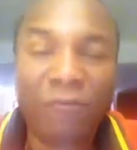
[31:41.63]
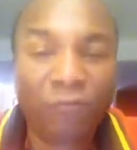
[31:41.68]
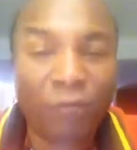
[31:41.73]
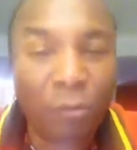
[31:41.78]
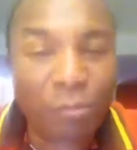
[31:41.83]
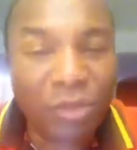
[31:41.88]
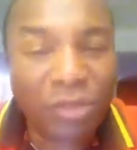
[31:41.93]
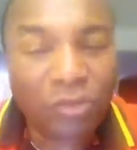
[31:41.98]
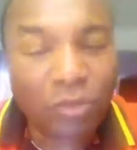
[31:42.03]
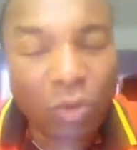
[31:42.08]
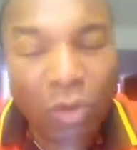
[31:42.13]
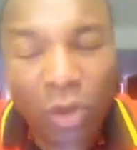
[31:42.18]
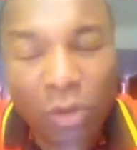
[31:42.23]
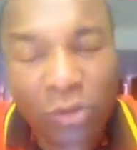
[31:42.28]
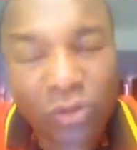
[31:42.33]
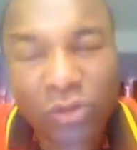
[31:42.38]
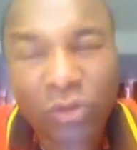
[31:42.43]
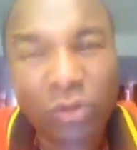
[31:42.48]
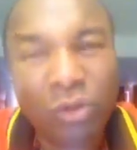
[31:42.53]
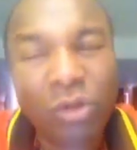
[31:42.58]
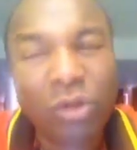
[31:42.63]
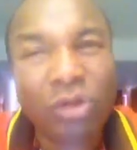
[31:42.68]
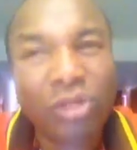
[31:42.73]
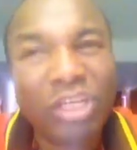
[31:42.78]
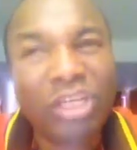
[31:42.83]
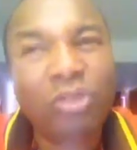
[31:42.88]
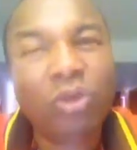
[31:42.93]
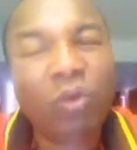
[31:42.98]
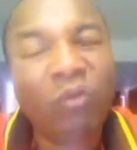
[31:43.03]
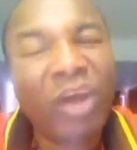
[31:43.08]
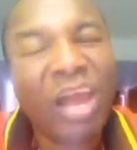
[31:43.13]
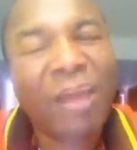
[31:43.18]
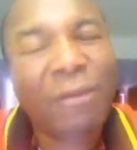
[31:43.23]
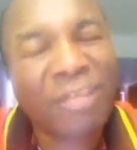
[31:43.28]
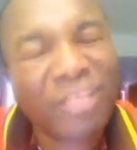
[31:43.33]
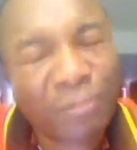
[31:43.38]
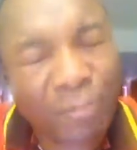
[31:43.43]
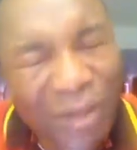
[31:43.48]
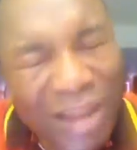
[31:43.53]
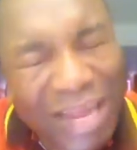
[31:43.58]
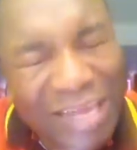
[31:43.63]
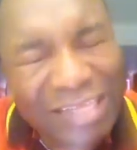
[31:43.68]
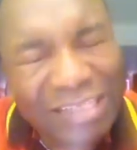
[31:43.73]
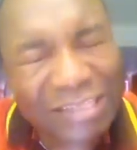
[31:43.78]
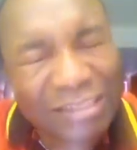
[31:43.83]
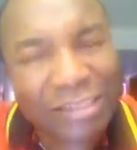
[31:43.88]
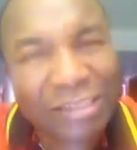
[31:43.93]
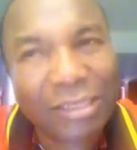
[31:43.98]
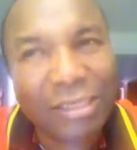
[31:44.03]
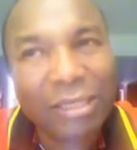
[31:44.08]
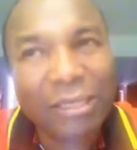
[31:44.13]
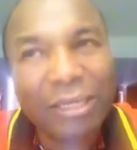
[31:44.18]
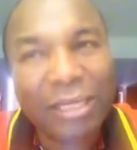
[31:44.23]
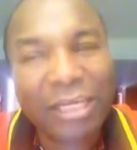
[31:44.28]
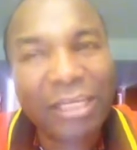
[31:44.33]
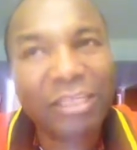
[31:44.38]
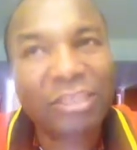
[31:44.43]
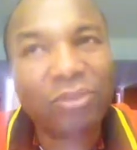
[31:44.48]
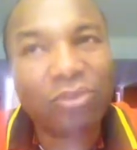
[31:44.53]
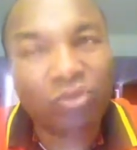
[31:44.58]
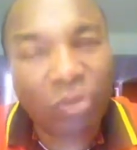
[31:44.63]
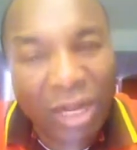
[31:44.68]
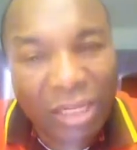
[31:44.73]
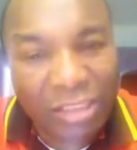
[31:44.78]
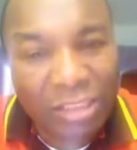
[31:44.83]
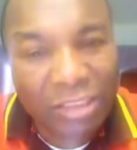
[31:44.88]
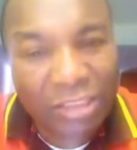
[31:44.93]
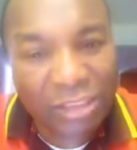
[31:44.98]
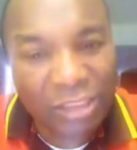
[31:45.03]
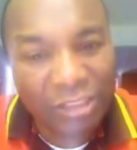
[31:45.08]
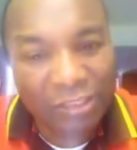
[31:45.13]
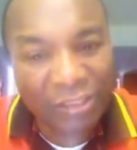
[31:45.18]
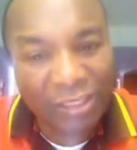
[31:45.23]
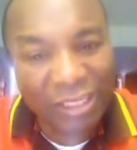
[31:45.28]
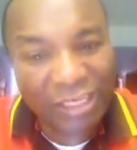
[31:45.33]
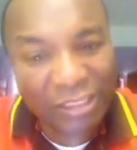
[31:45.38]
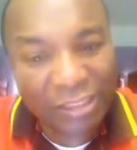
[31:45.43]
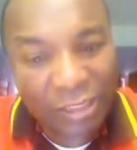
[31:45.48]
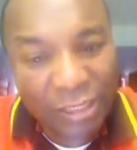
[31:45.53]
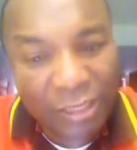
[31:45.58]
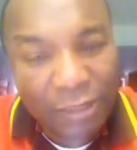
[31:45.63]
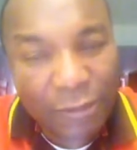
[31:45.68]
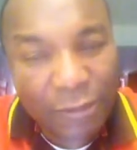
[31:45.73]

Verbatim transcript: for me to also discover his plans, his strategies, his